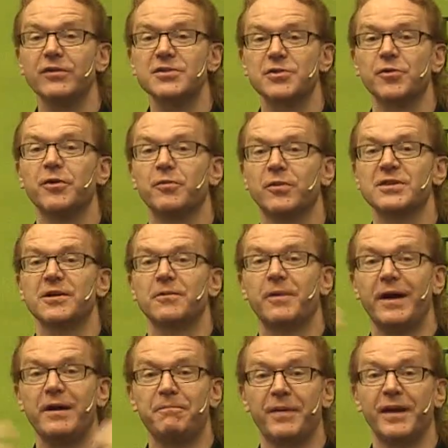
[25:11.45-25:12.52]
so it was a
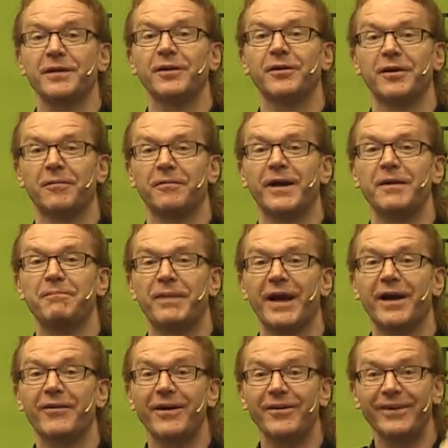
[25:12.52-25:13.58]
white button on a white
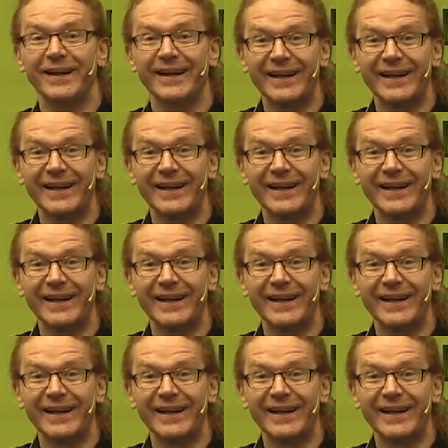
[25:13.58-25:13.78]
background,